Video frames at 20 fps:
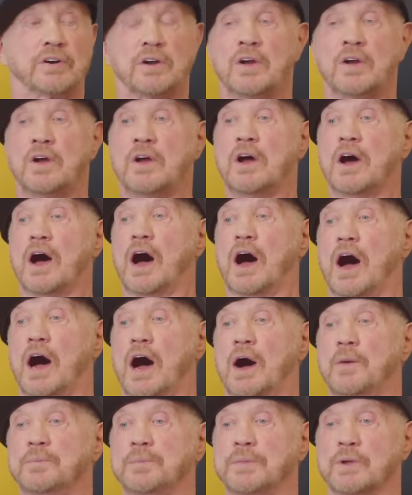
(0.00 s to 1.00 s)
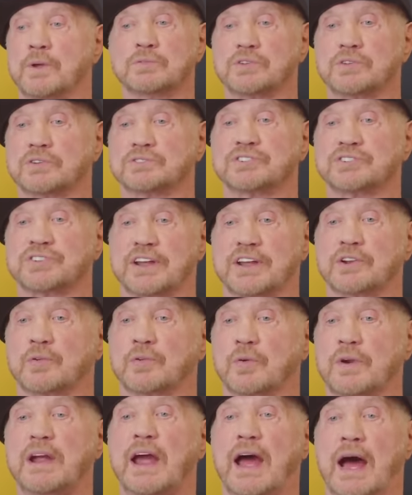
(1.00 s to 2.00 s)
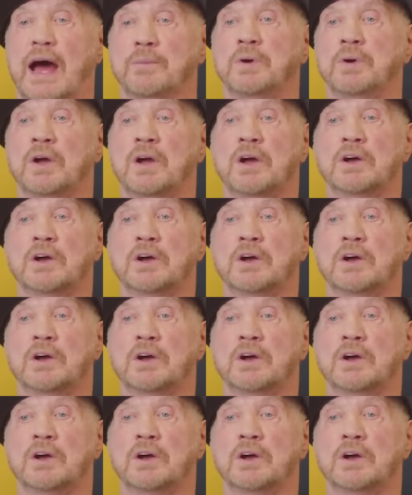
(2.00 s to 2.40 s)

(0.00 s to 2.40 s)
Yeah. Um, there was no such thing as rehab.